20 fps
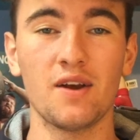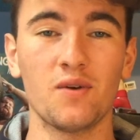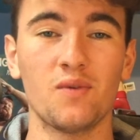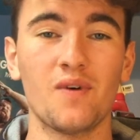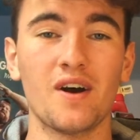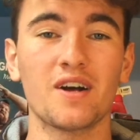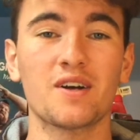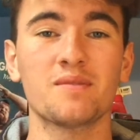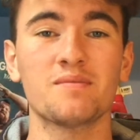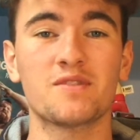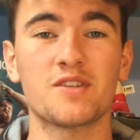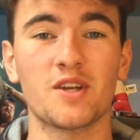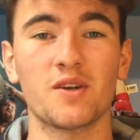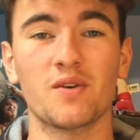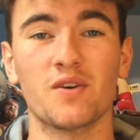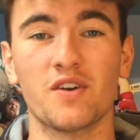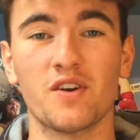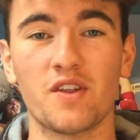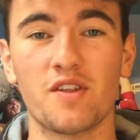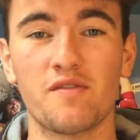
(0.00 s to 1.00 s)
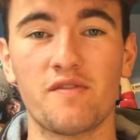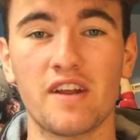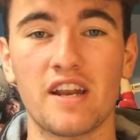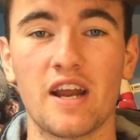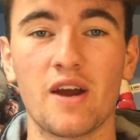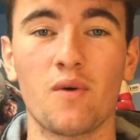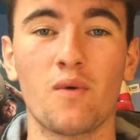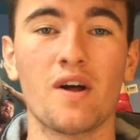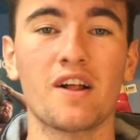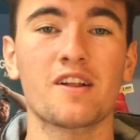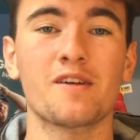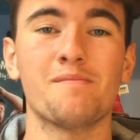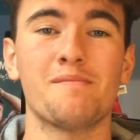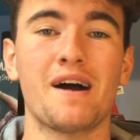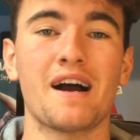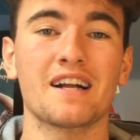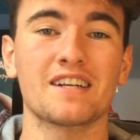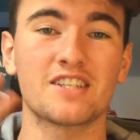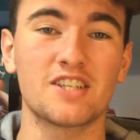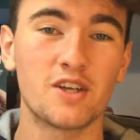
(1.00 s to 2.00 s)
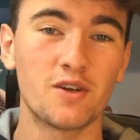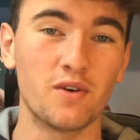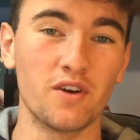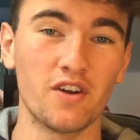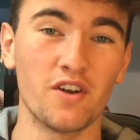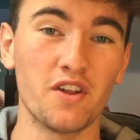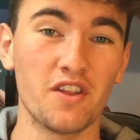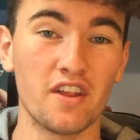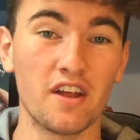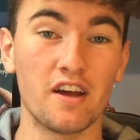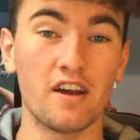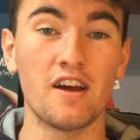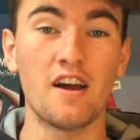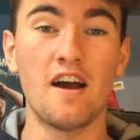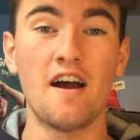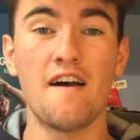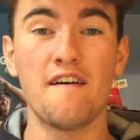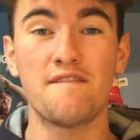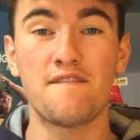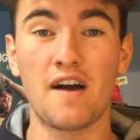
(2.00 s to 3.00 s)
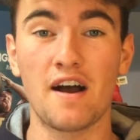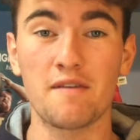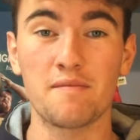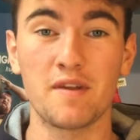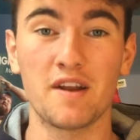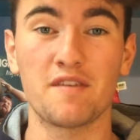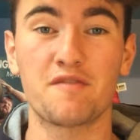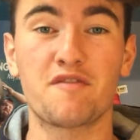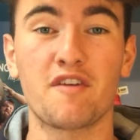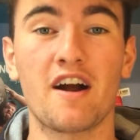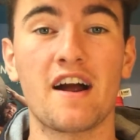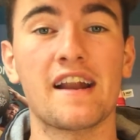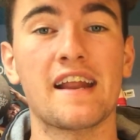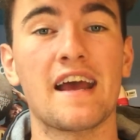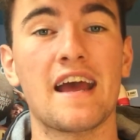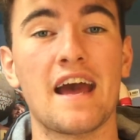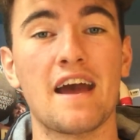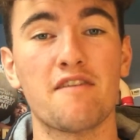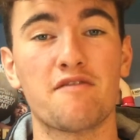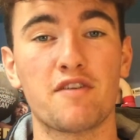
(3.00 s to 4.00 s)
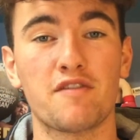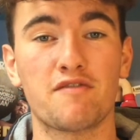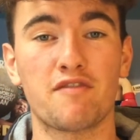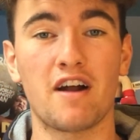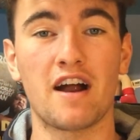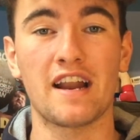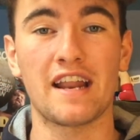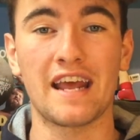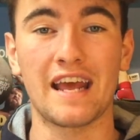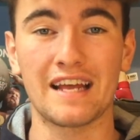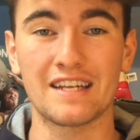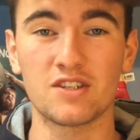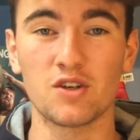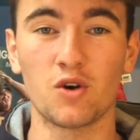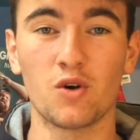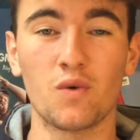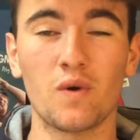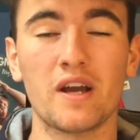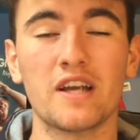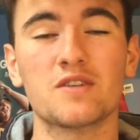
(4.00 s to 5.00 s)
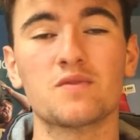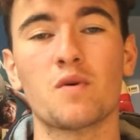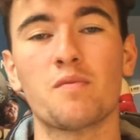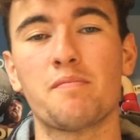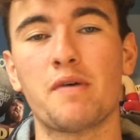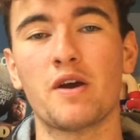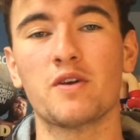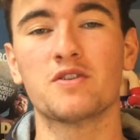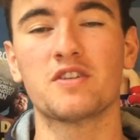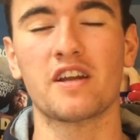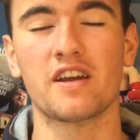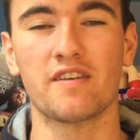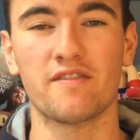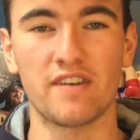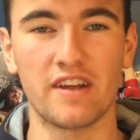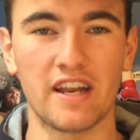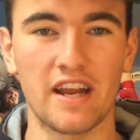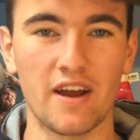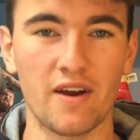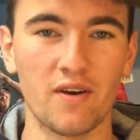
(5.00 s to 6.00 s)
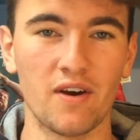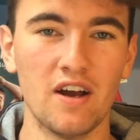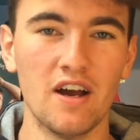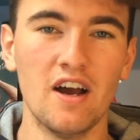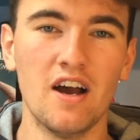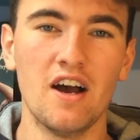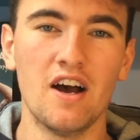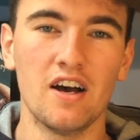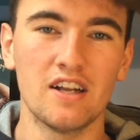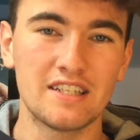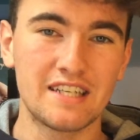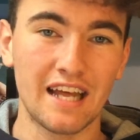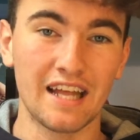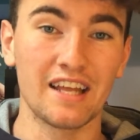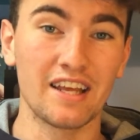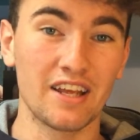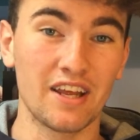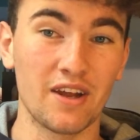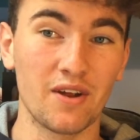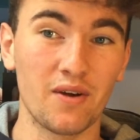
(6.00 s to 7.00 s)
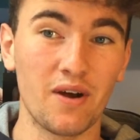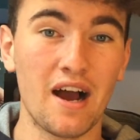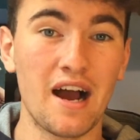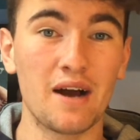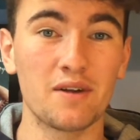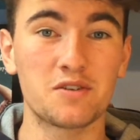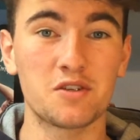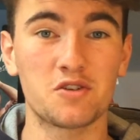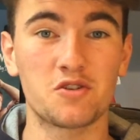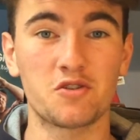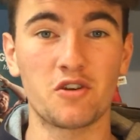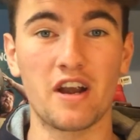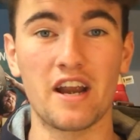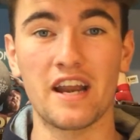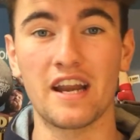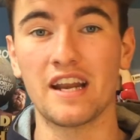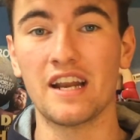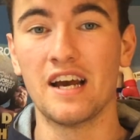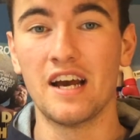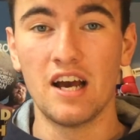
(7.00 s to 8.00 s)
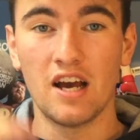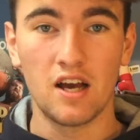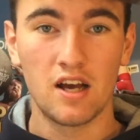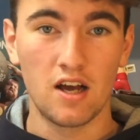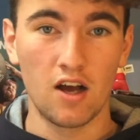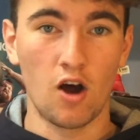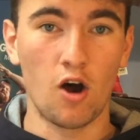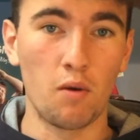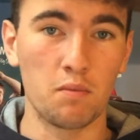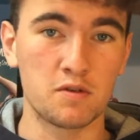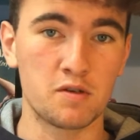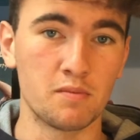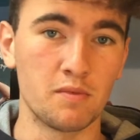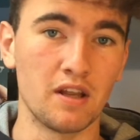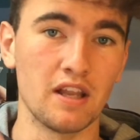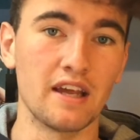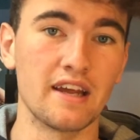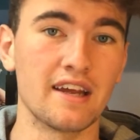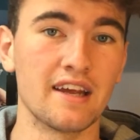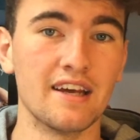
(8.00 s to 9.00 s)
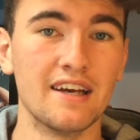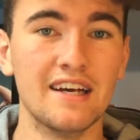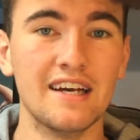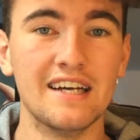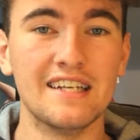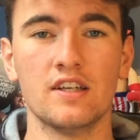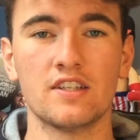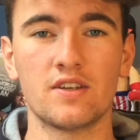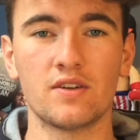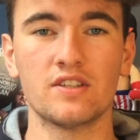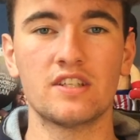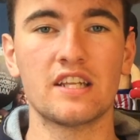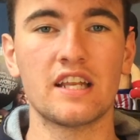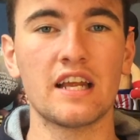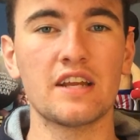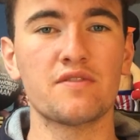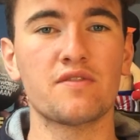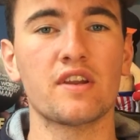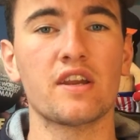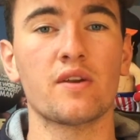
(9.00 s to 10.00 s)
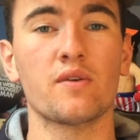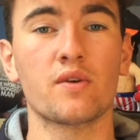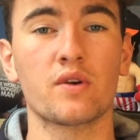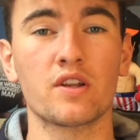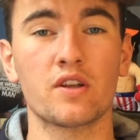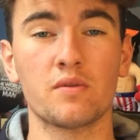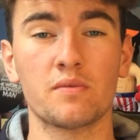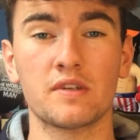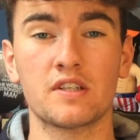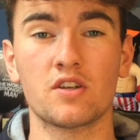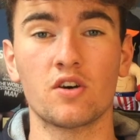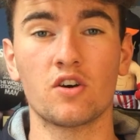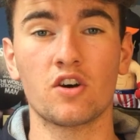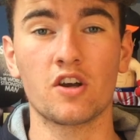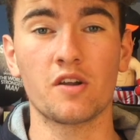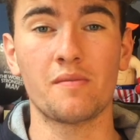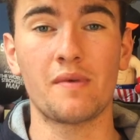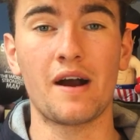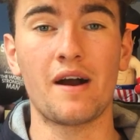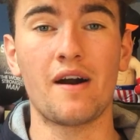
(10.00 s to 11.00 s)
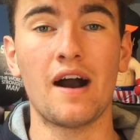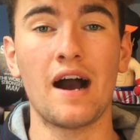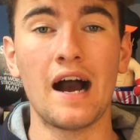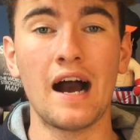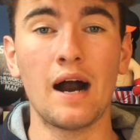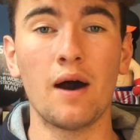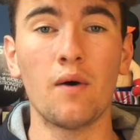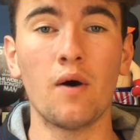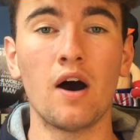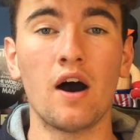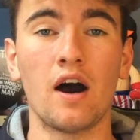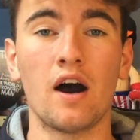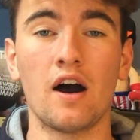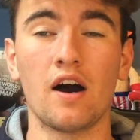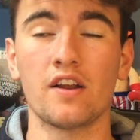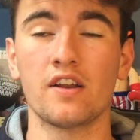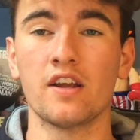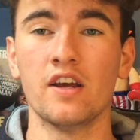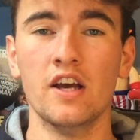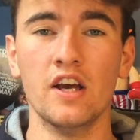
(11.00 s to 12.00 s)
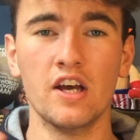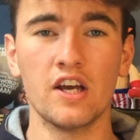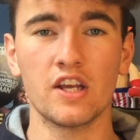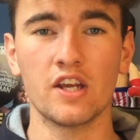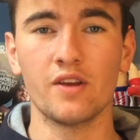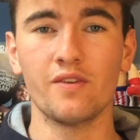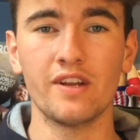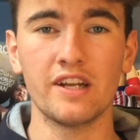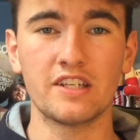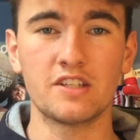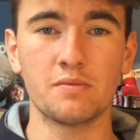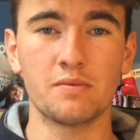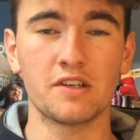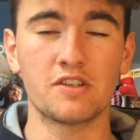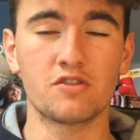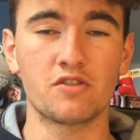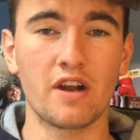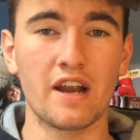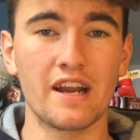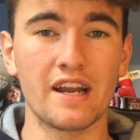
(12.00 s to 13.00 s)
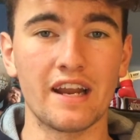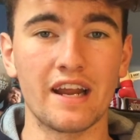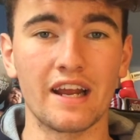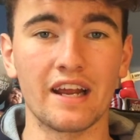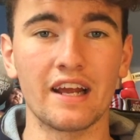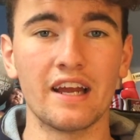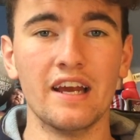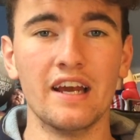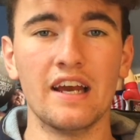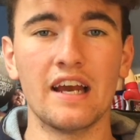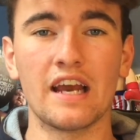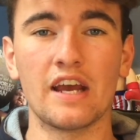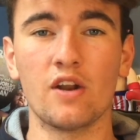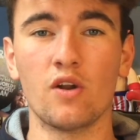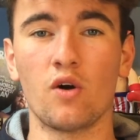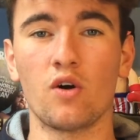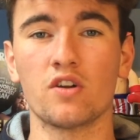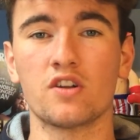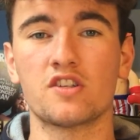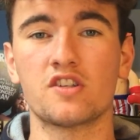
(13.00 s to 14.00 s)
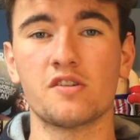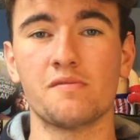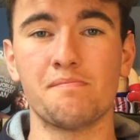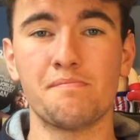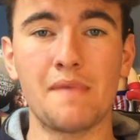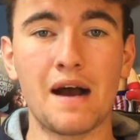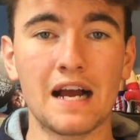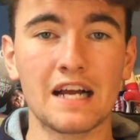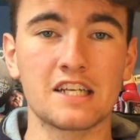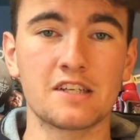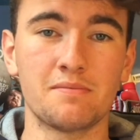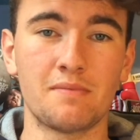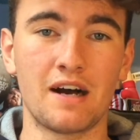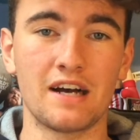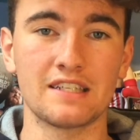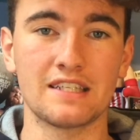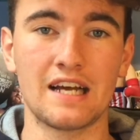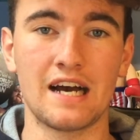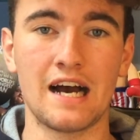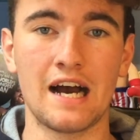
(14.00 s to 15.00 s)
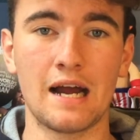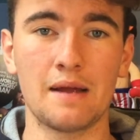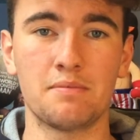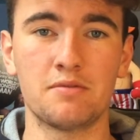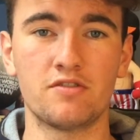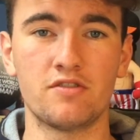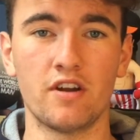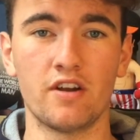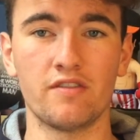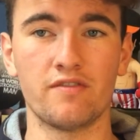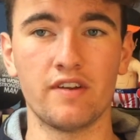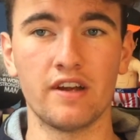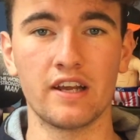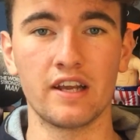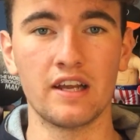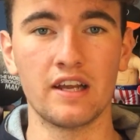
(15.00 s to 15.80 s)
and welcome to another video. Welcome back to another 5 Minute Friday. Every Friday, as always, we're posting a video telling you how to train optimally. So in today's video, we're going to be talking about how hard you need to be training in order to maximize that hypertrophy.